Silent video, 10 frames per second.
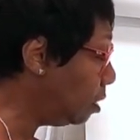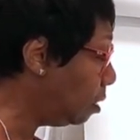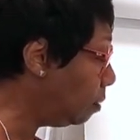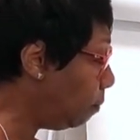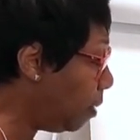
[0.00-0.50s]

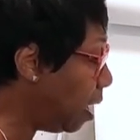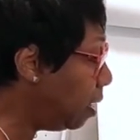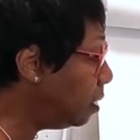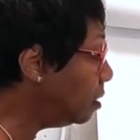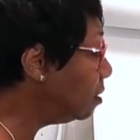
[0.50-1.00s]
and
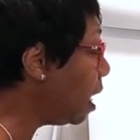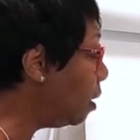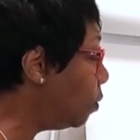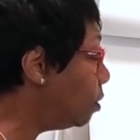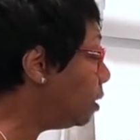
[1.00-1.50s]
mine is I
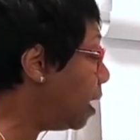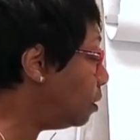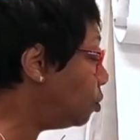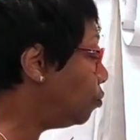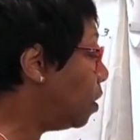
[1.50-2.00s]
will not
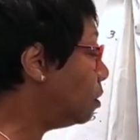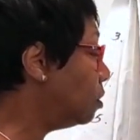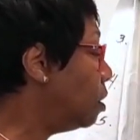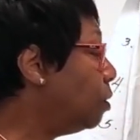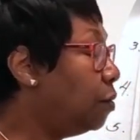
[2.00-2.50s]

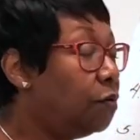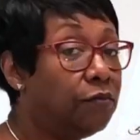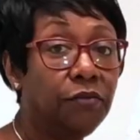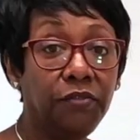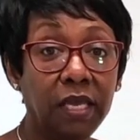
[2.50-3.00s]
stress over
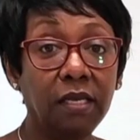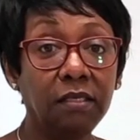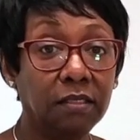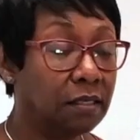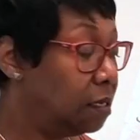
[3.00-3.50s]
things